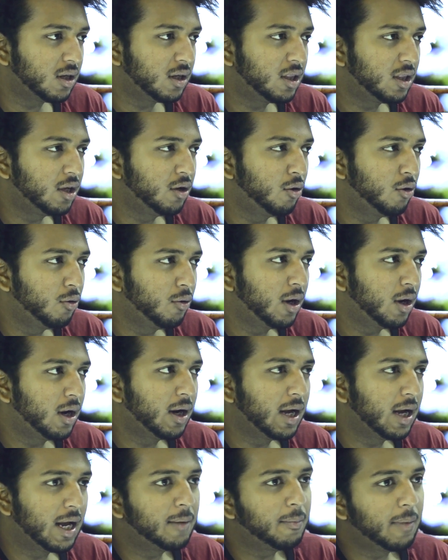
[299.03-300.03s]
I think Goa
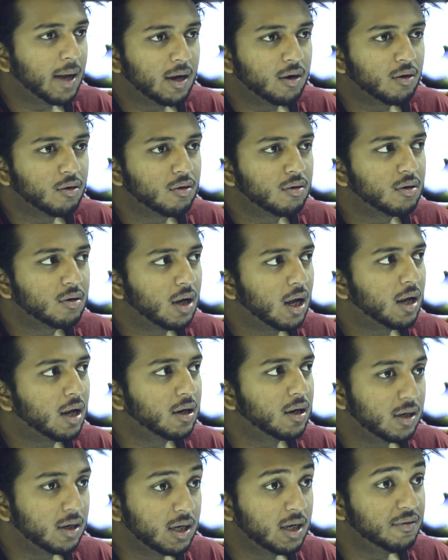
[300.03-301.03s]
and Bangalore are
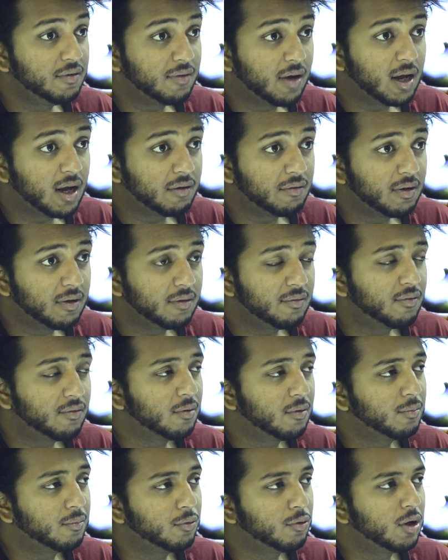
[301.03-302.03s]
really far away
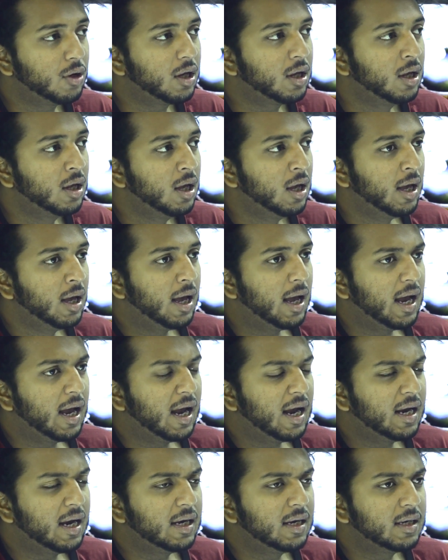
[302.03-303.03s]
from Pune,
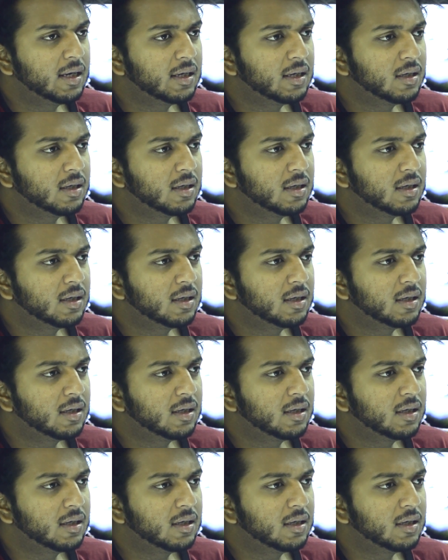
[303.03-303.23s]
and